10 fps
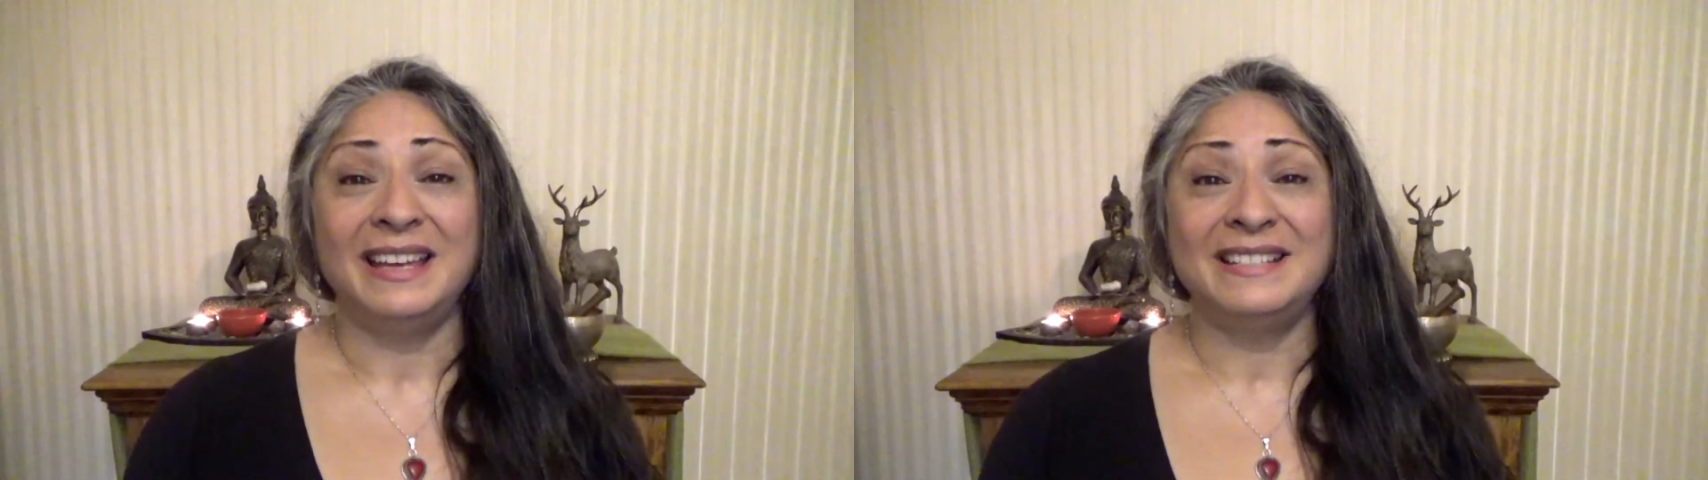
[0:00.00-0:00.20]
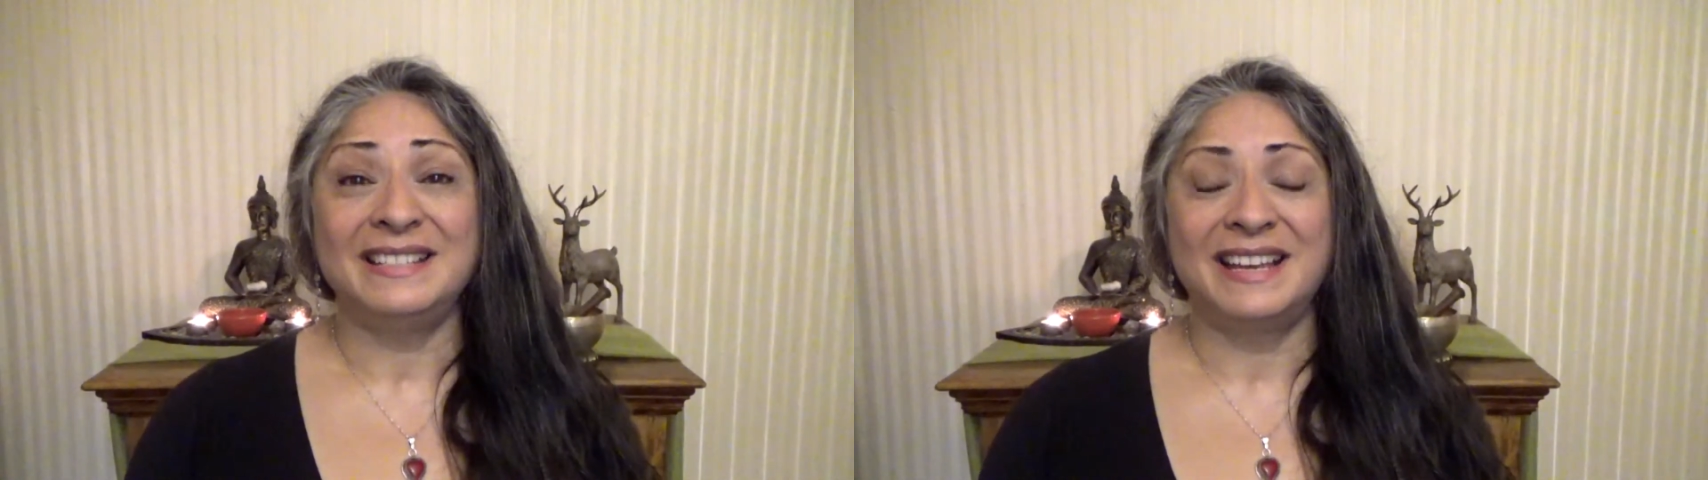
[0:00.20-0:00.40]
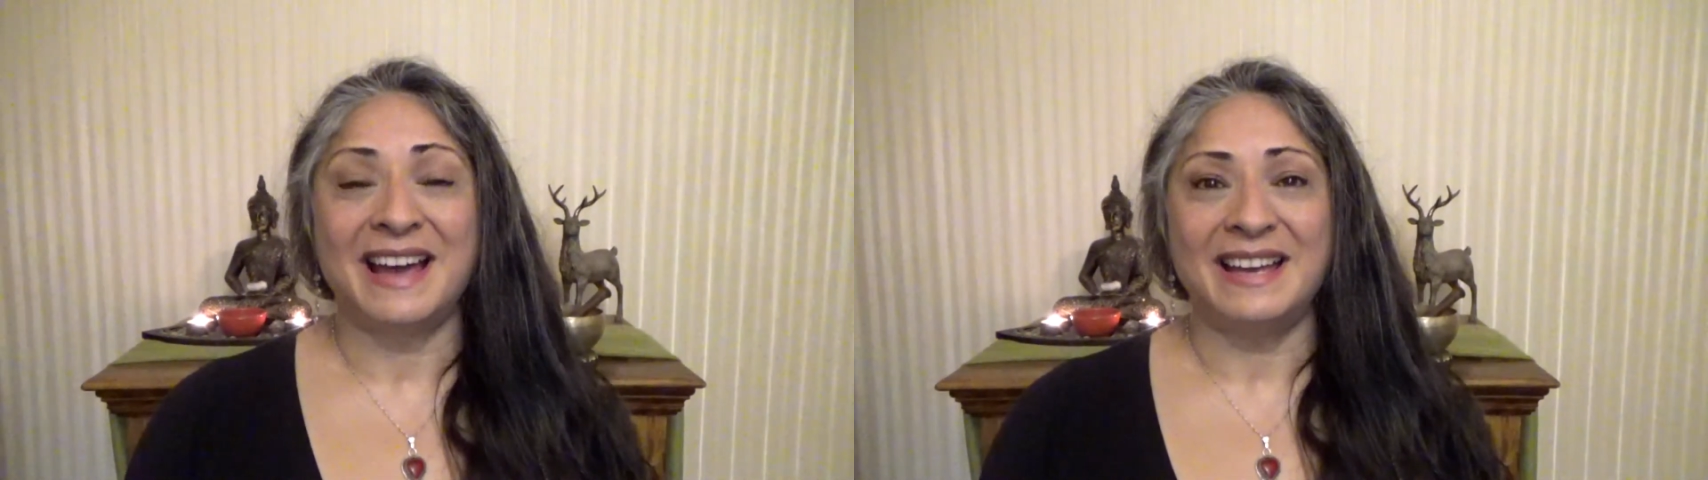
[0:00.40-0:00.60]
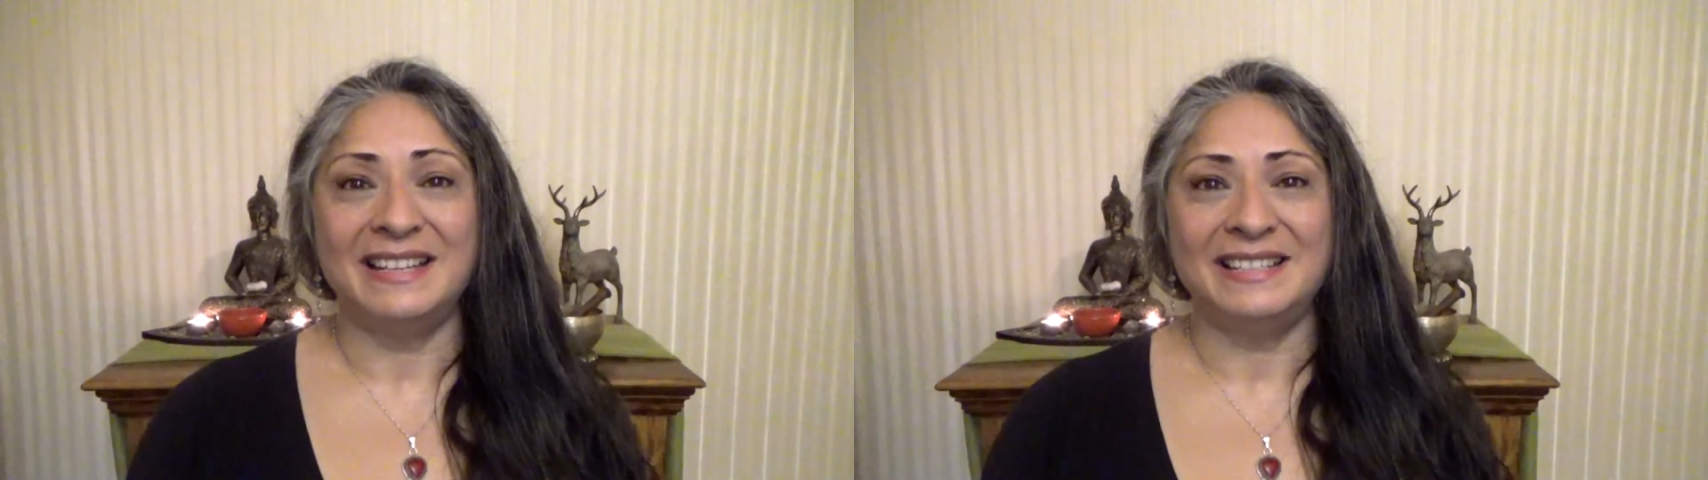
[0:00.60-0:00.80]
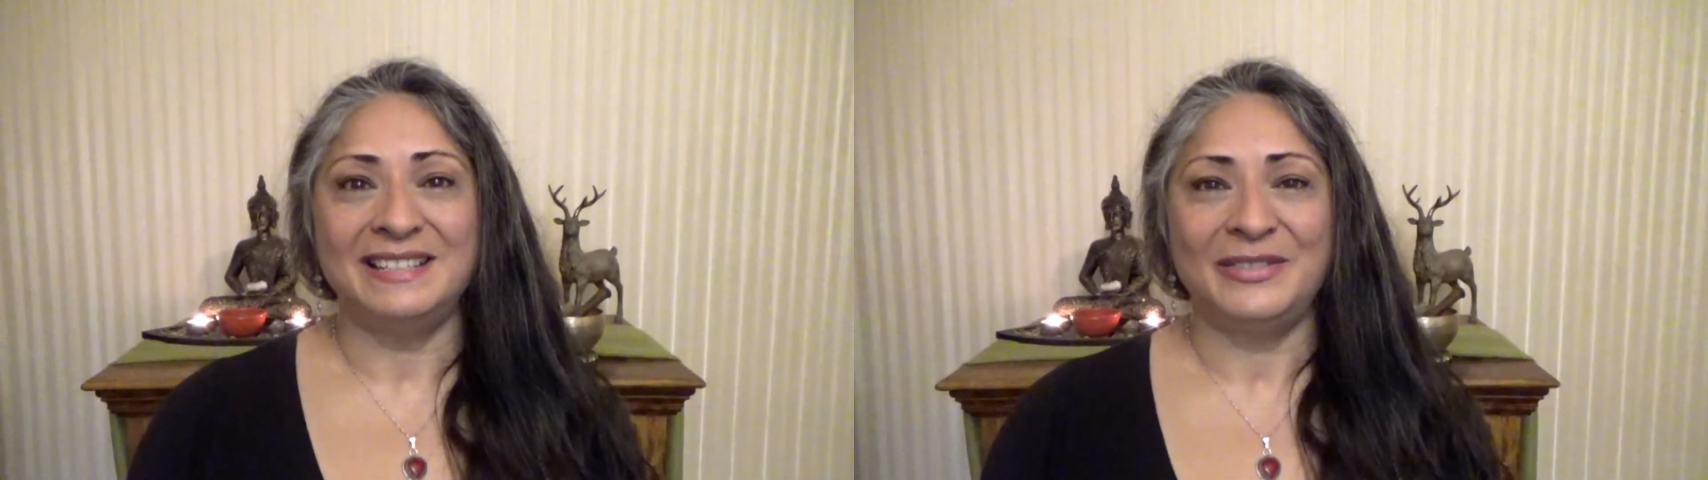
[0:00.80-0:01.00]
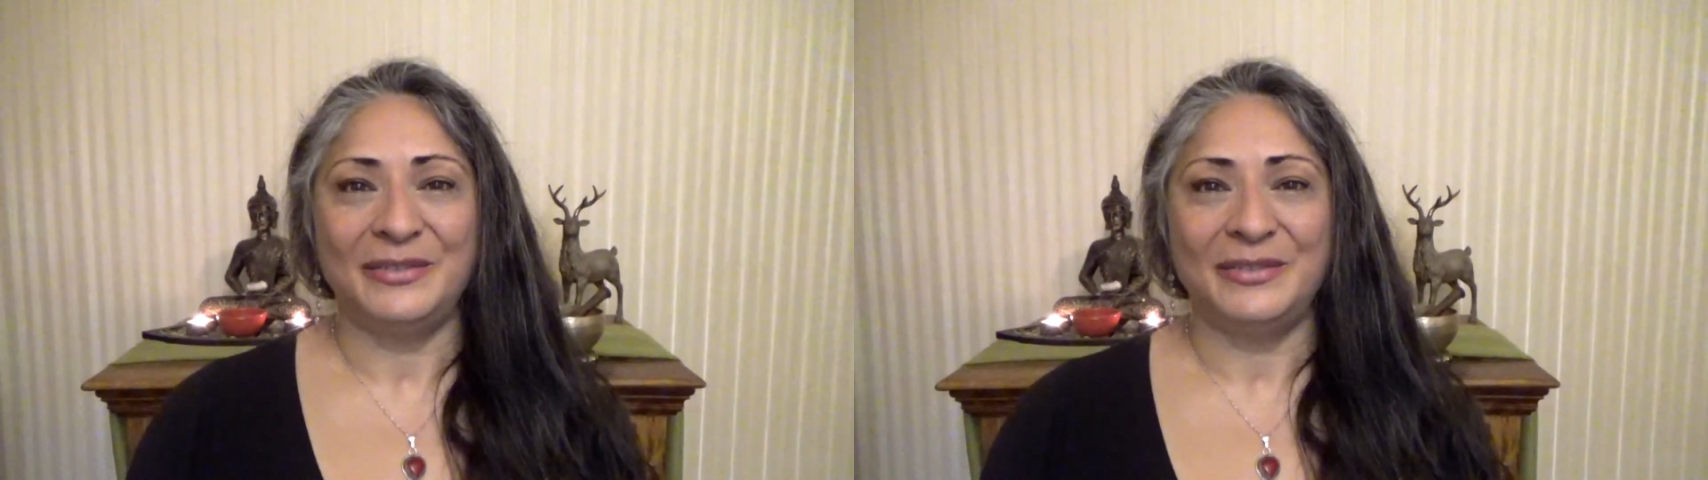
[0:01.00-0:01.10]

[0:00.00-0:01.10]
is guided